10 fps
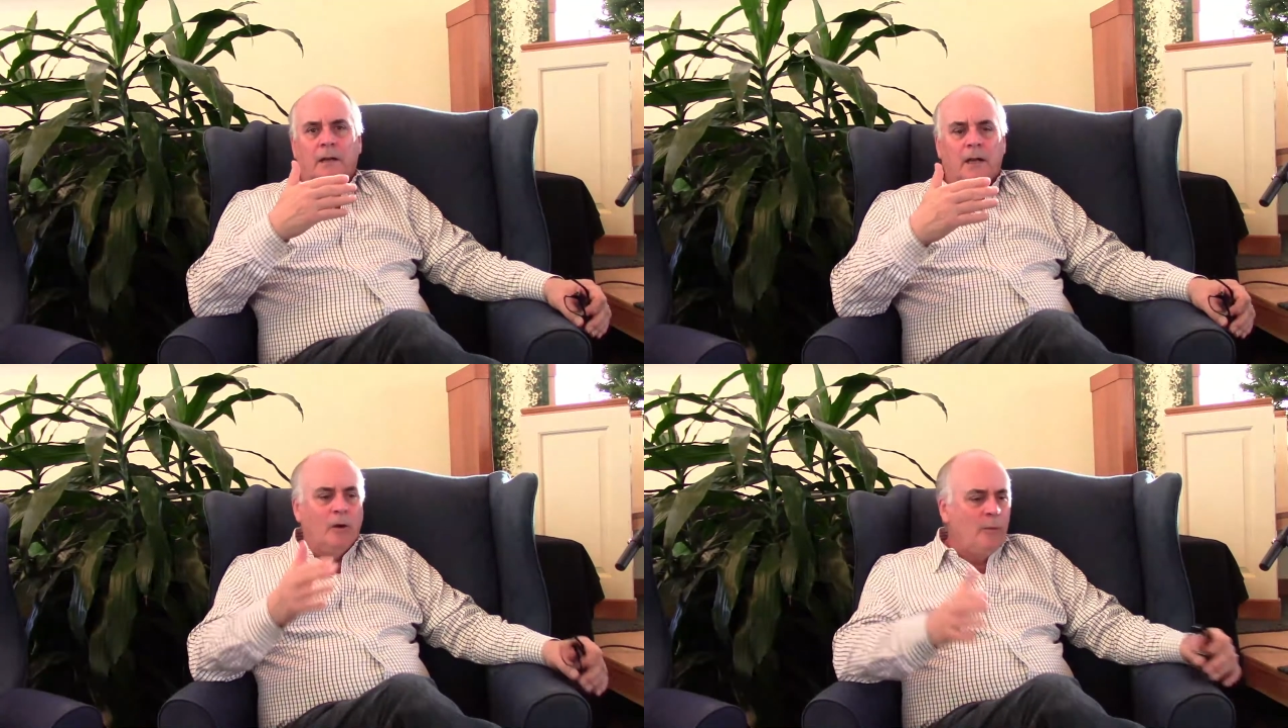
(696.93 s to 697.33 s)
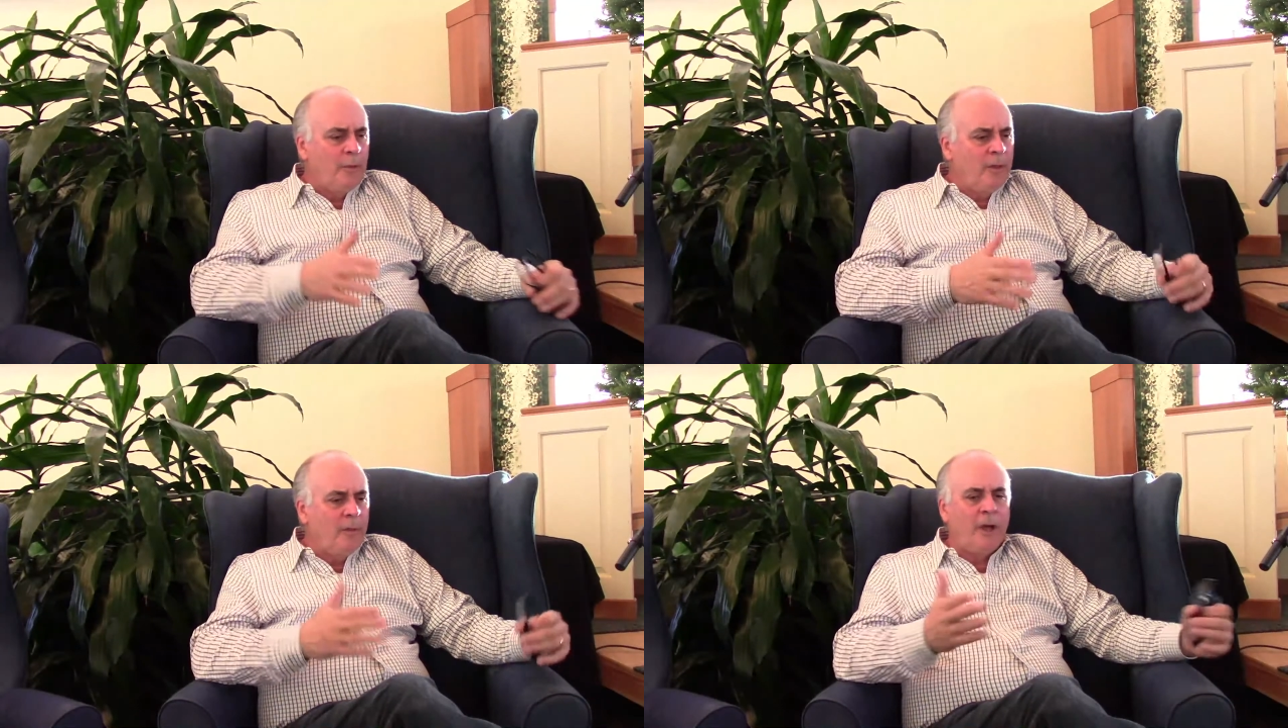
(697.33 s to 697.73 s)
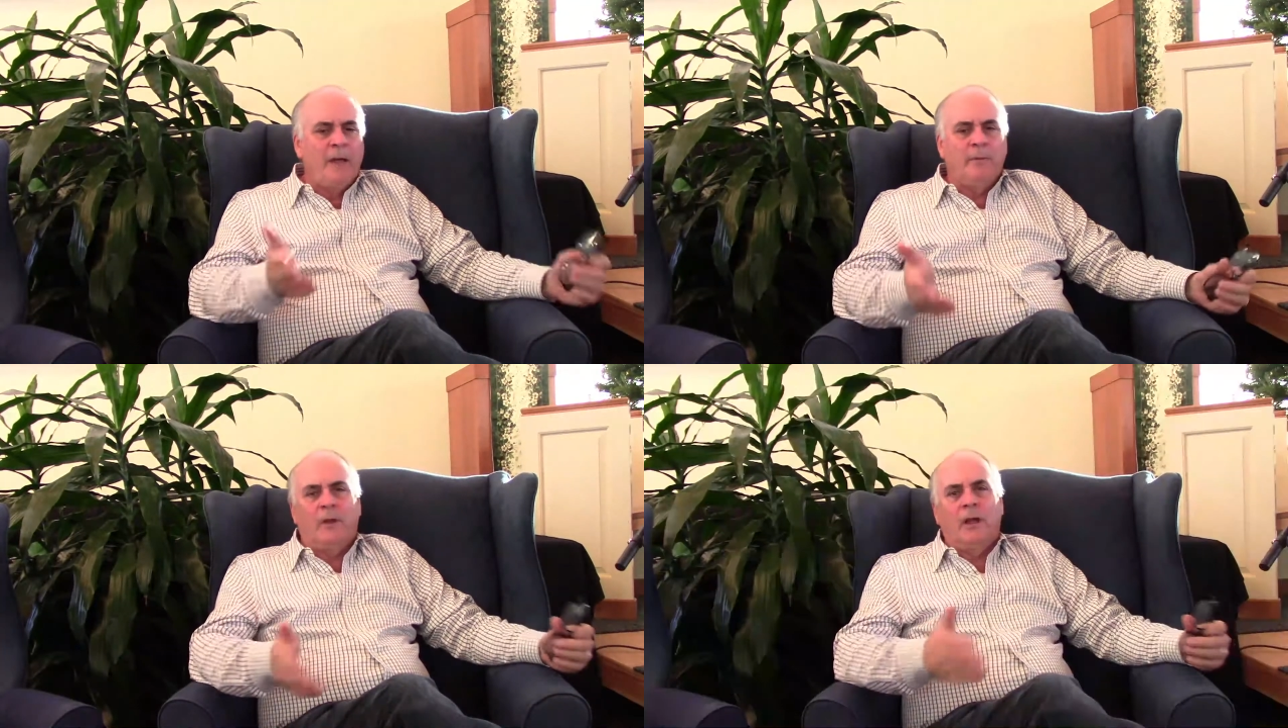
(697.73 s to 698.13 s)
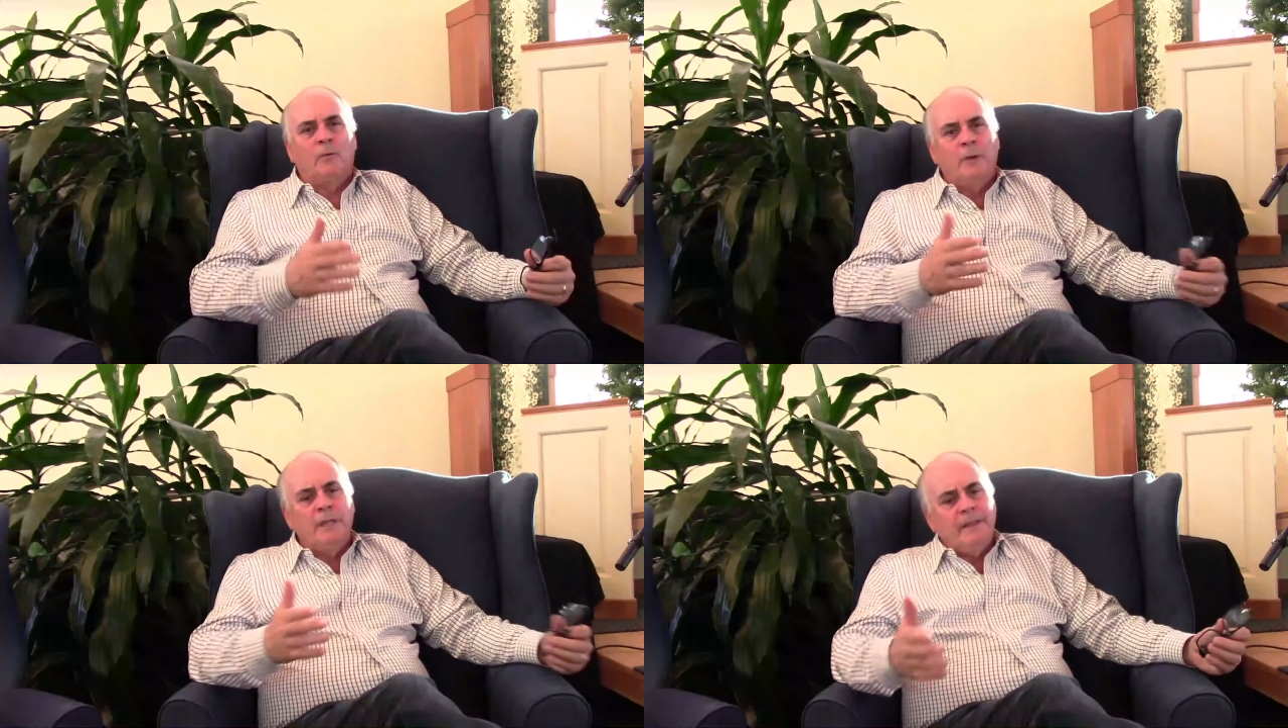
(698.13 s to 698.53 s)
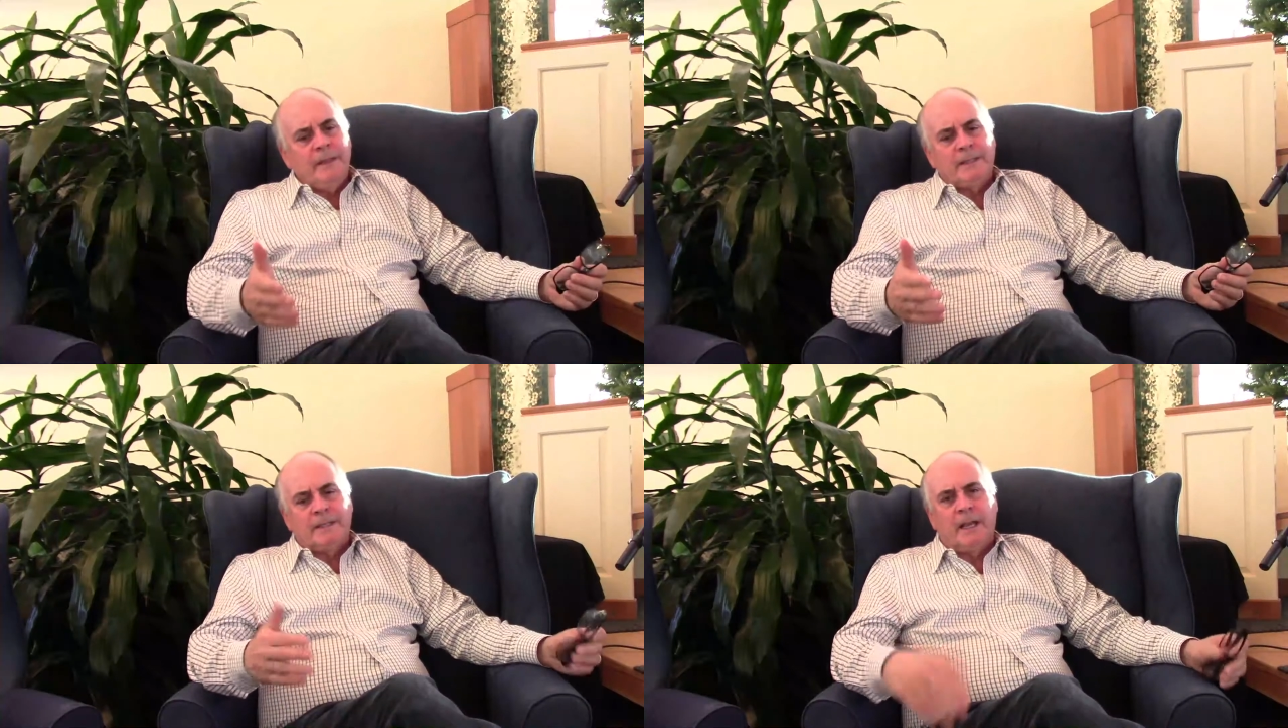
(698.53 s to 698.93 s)
I open the Bible, I read
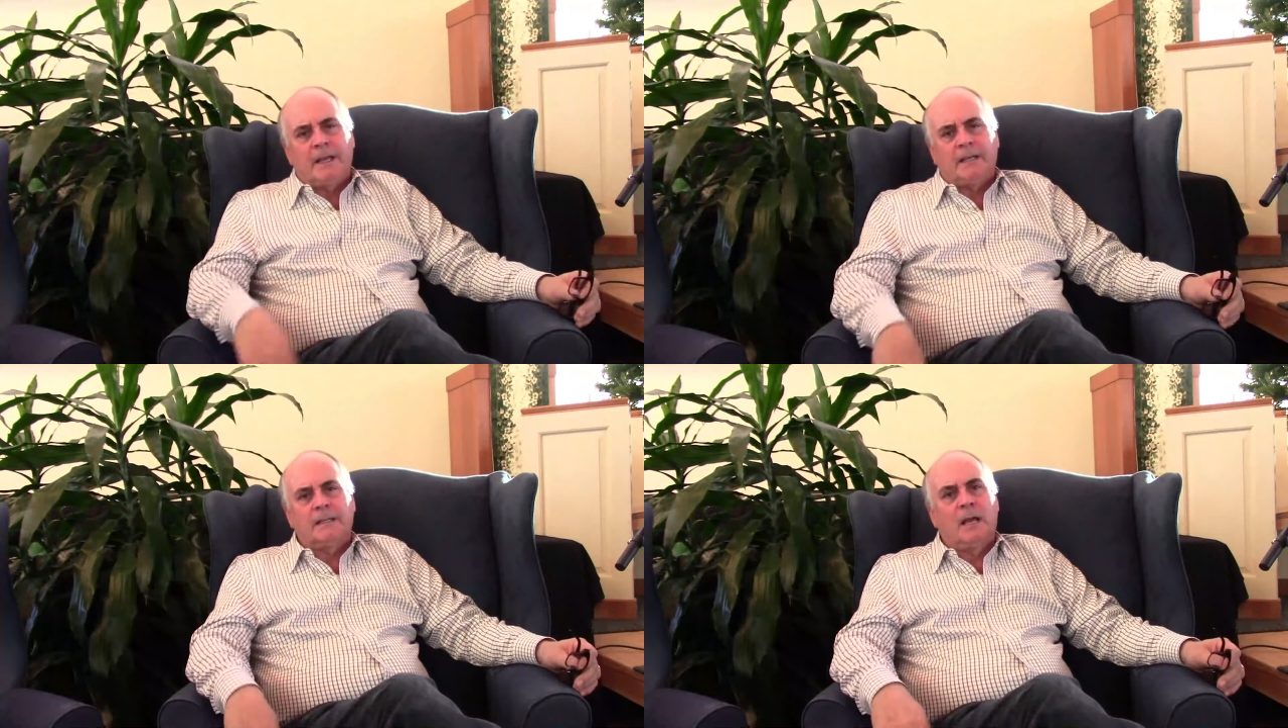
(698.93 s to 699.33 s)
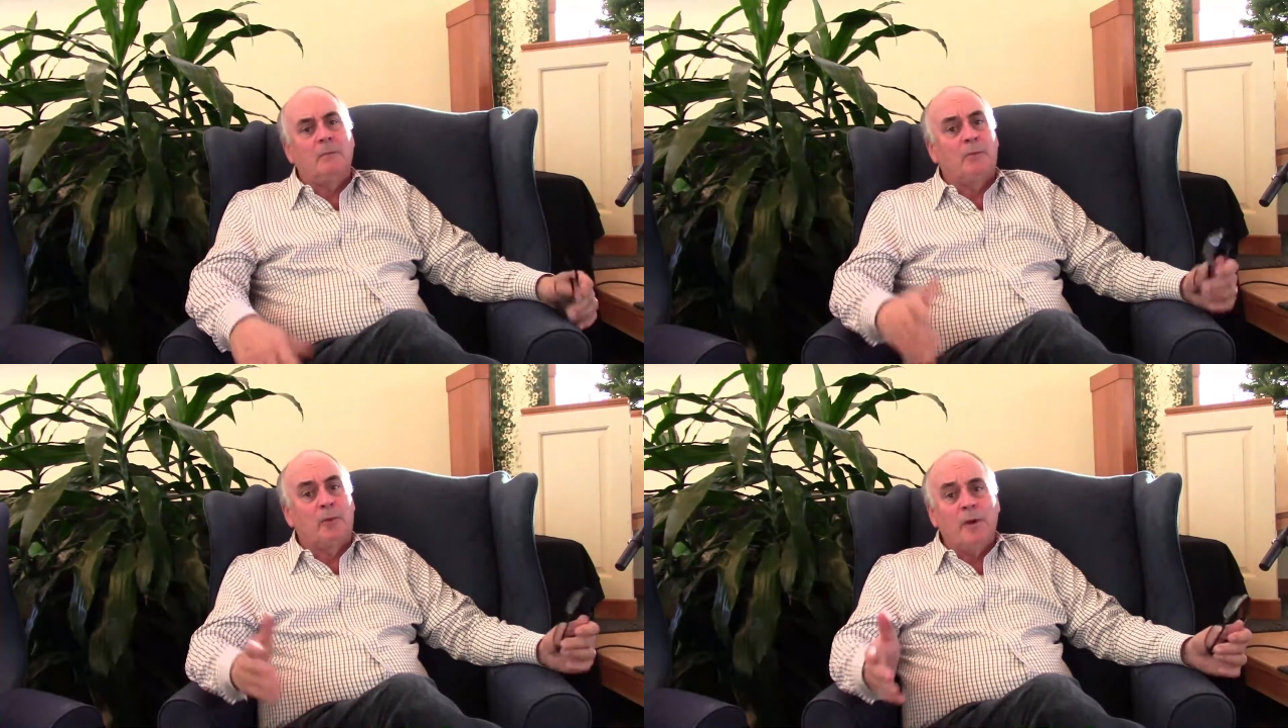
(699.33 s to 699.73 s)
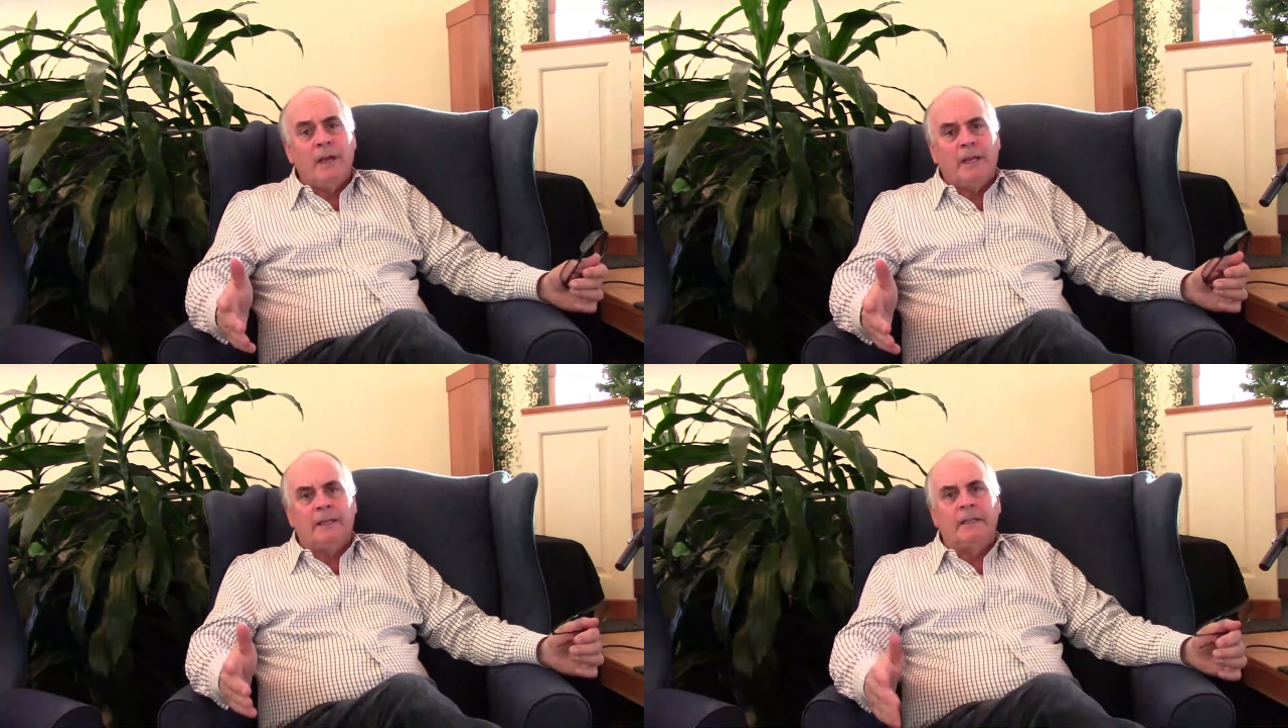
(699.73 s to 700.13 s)
these texts, I pray,